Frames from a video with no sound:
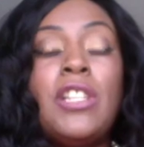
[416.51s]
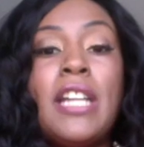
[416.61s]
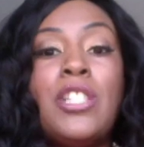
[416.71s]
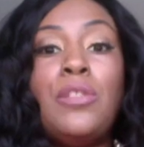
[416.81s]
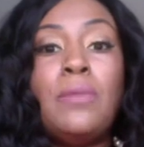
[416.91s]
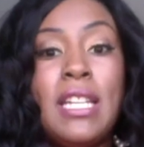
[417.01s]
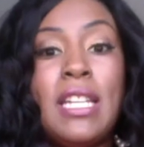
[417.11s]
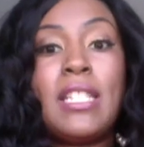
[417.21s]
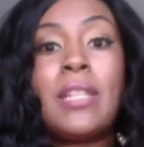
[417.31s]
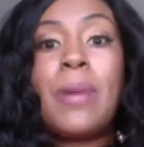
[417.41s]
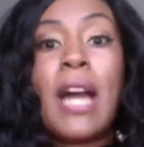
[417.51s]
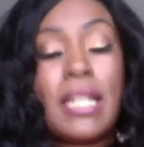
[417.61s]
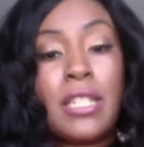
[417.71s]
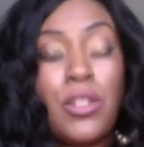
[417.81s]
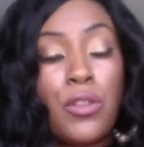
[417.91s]
that you need to
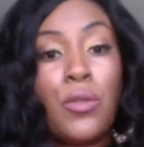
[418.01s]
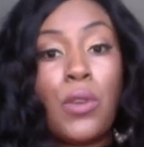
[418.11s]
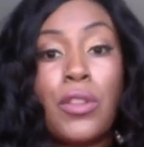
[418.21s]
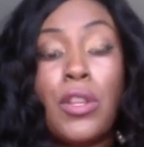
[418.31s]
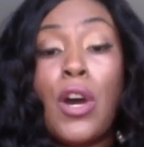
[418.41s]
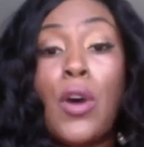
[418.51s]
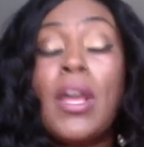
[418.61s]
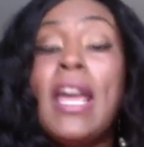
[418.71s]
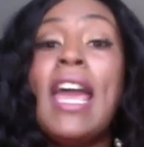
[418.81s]
practice your North Node.